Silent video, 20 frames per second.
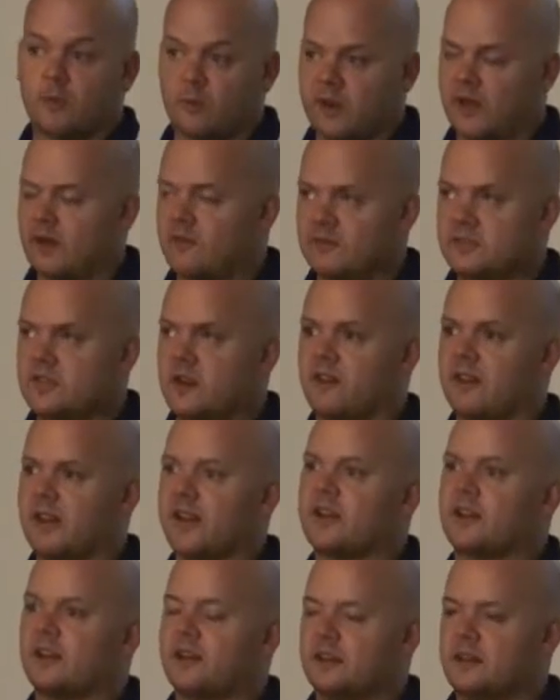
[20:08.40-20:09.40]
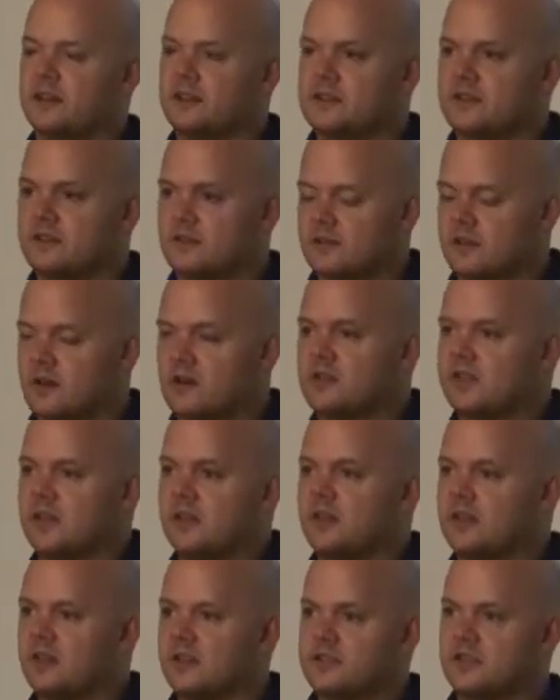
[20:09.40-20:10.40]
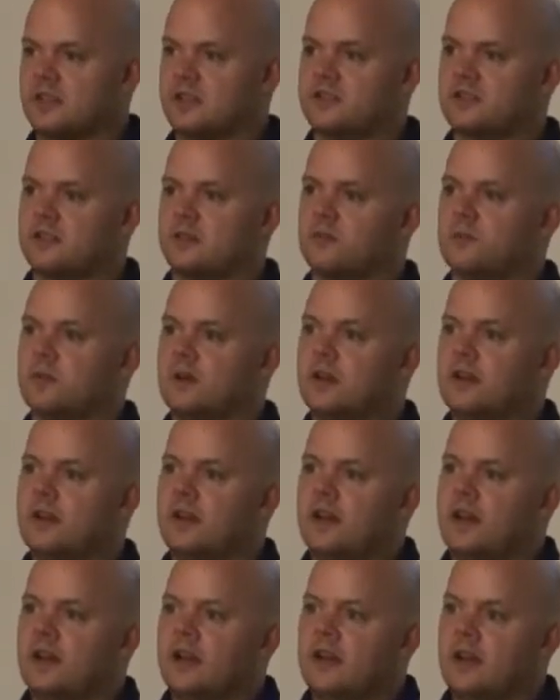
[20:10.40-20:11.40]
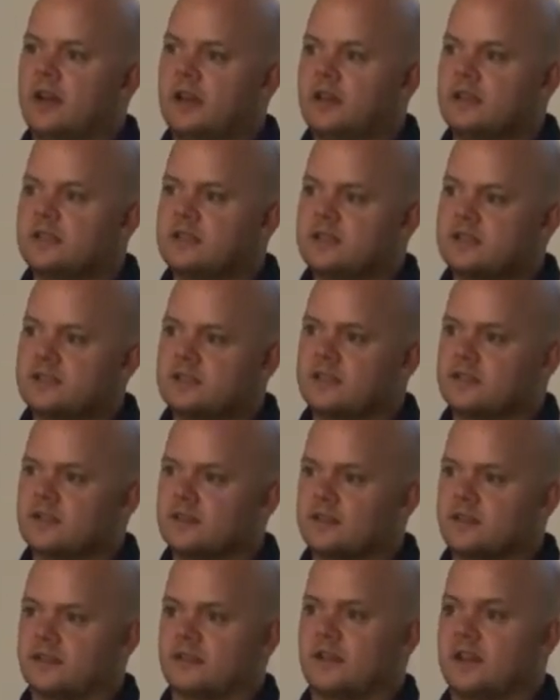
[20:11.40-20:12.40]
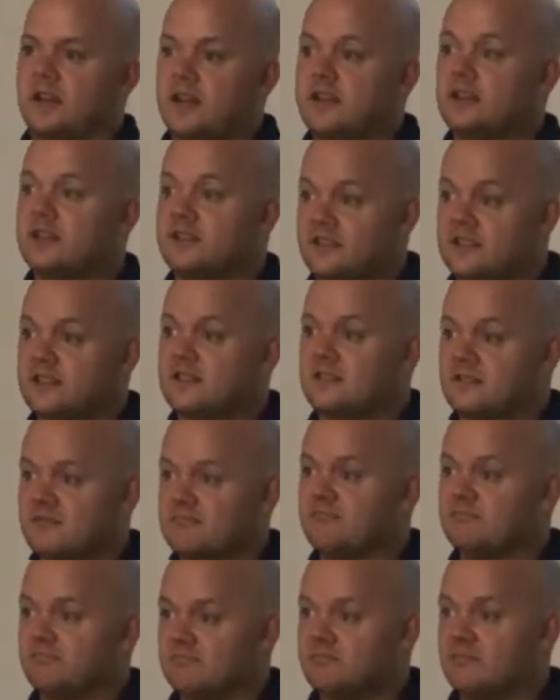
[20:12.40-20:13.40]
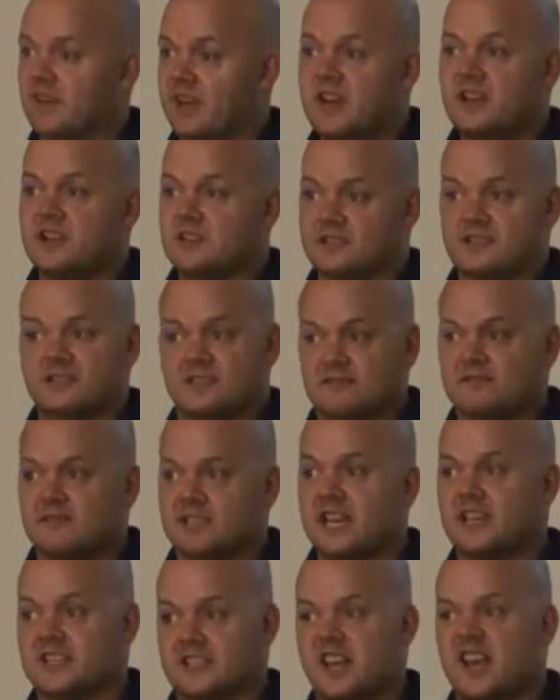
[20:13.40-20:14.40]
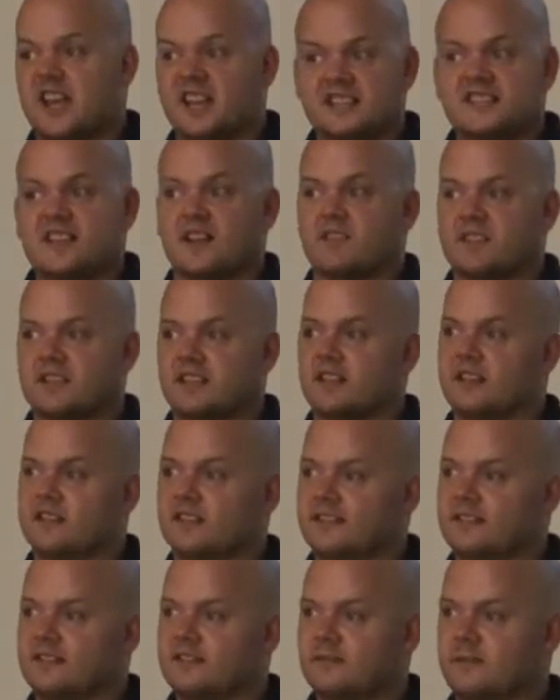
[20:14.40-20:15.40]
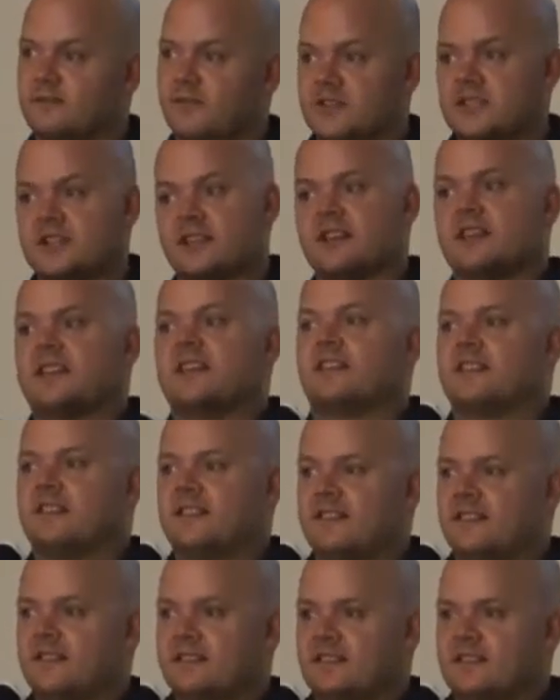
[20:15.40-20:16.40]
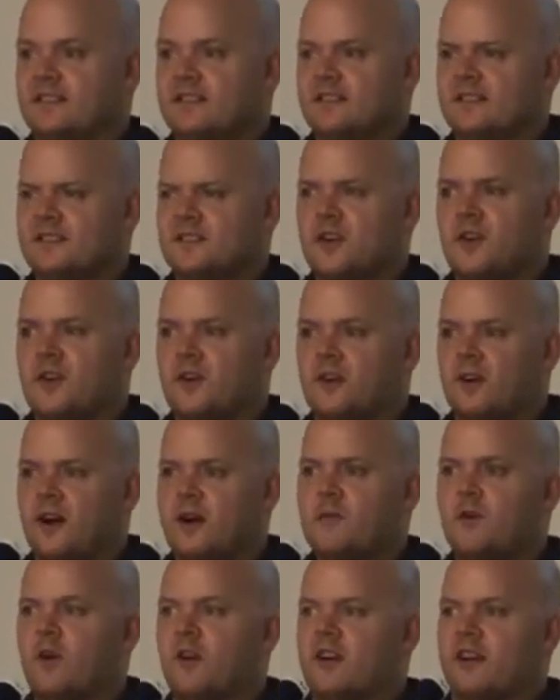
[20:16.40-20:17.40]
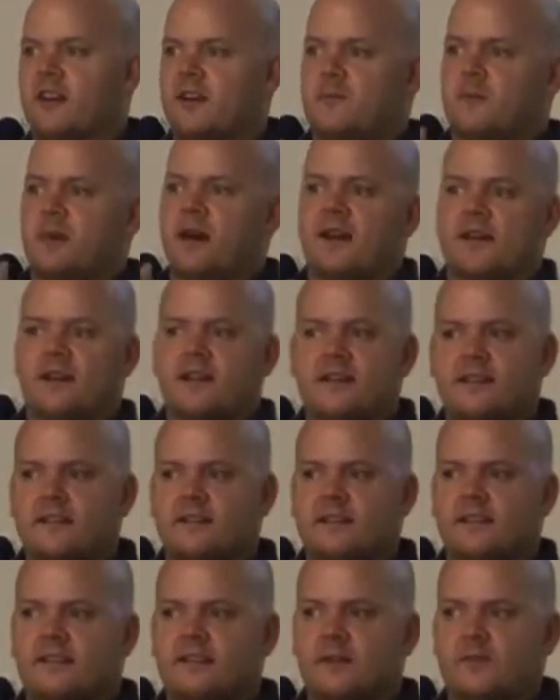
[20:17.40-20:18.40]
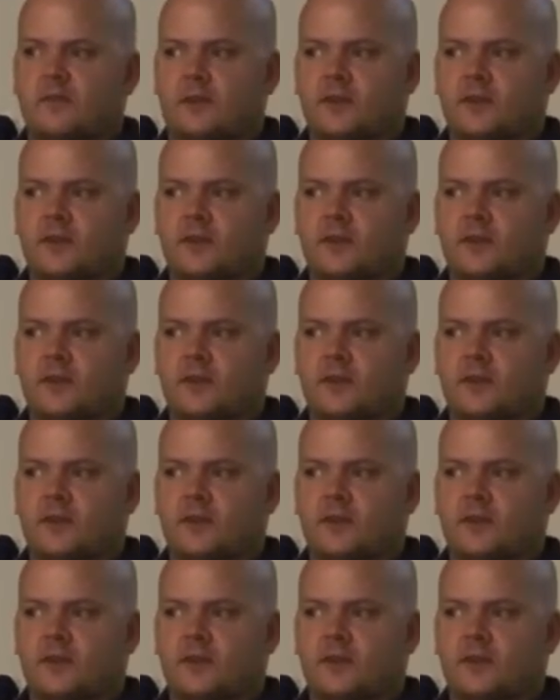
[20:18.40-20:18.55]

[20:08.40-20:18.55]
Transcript: we have. Sorry, little. He's thirteen and he's six two. He's, he's, he's sixteen, seventeen physically. So I'm holding him back if